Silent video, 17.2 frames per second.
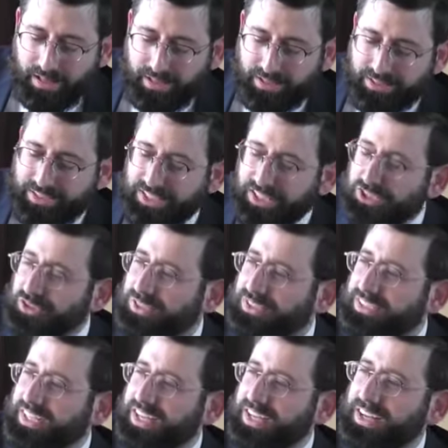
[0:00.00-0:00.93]
It's
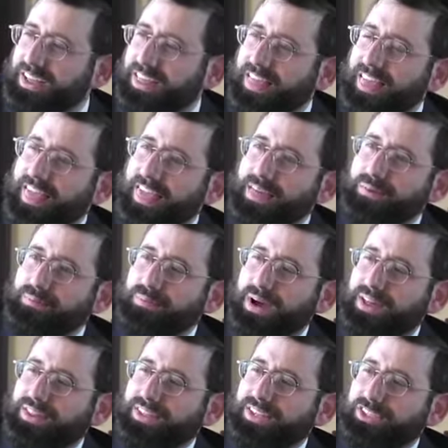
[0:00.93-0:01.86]
interesting,
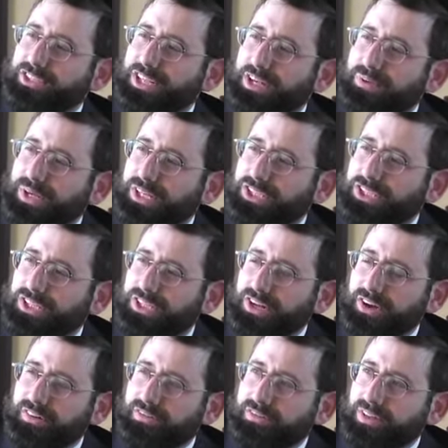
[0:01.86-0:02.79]
by the generation
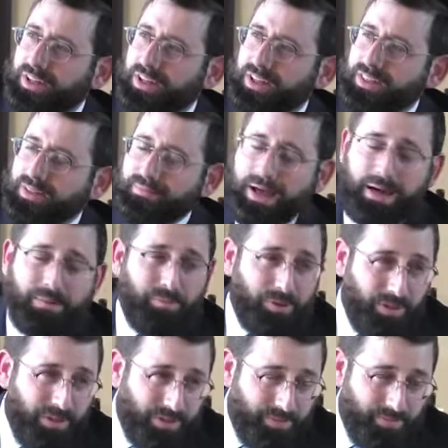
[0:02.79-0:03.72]
of uh, the
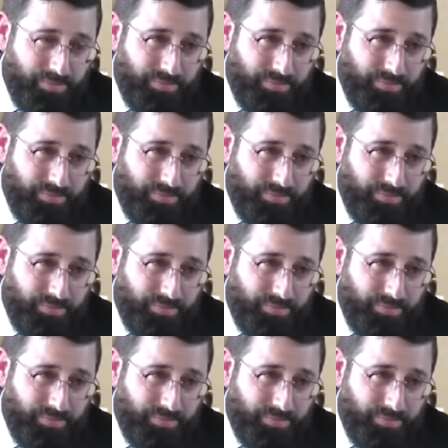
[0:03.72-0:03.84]
Mabul,